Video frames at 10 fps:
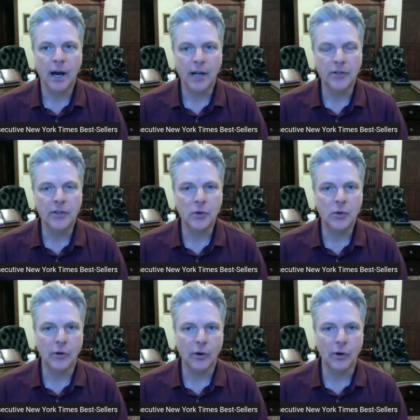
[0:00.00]
a two
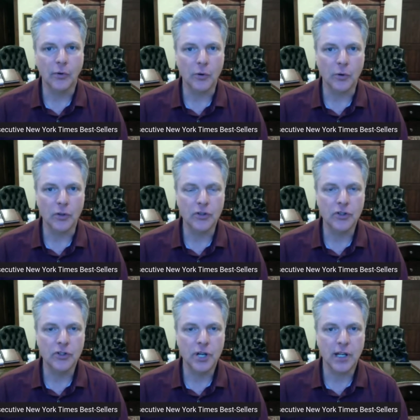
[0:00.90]
year old who had
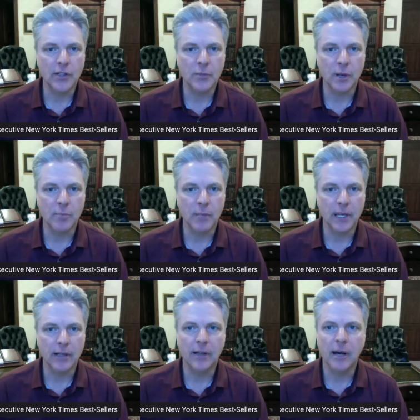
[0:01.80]
just been
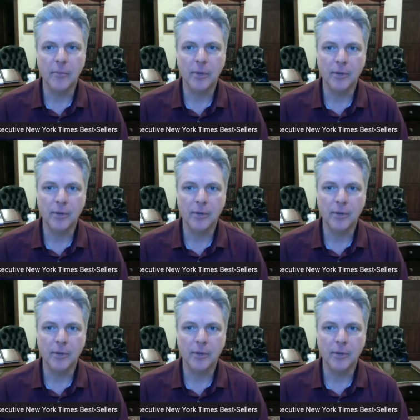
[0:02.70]
beaten up.